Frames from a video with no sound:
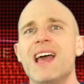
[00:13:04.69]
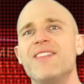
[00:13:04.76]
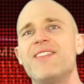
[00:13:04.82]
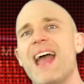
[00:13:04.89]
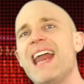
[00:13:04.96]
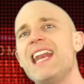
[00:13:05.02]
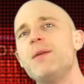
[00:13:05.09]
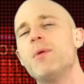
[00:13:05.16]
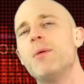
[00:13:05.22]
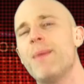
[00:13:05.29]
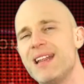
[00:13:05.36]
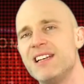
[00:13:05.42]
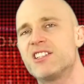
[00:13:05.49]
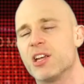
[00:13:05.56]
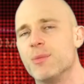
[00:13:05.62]
that any
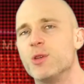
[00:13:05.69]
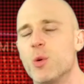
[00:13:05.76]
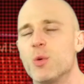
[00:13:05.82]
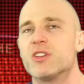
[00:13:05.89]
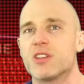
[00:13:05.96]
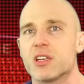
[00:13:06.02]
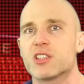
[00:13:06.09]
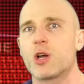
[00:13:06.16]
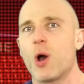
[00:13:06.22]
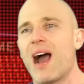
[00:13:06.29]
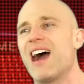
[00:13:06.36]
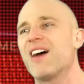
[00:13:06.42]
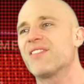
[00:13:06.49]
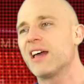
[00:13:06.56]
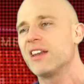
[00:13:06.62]
momentum you had just got
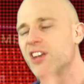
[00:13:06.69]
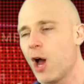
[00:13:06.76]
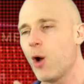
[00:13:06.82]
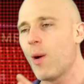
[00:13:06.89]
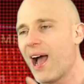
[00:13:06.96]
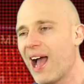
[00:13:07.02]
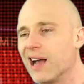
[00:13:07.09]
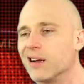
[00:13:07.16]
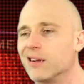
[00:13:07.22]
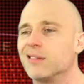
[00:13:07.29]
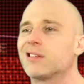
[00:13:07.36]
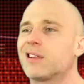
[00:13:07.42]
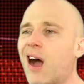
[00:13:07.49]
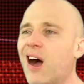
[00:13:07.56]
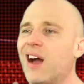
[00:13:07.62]
out of that Noah
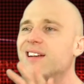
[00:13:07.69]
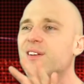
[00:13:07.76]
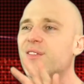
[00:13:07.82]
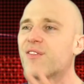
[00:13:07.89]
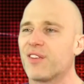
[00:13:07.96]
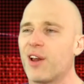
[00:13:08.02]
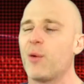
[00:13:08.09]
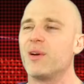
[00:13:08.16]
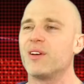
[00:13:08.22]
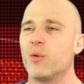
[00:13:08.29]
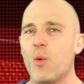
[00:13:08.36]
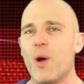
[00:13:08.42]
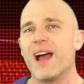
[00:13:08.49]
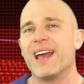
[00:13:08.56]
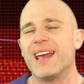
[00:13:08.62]
angle kind of floated
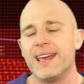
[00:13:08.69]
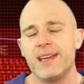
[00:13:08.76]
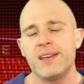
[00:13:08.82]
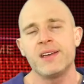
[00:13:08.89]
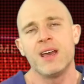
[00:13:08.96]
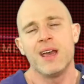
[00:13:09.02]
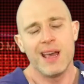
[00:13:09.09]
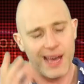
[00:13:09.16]
away.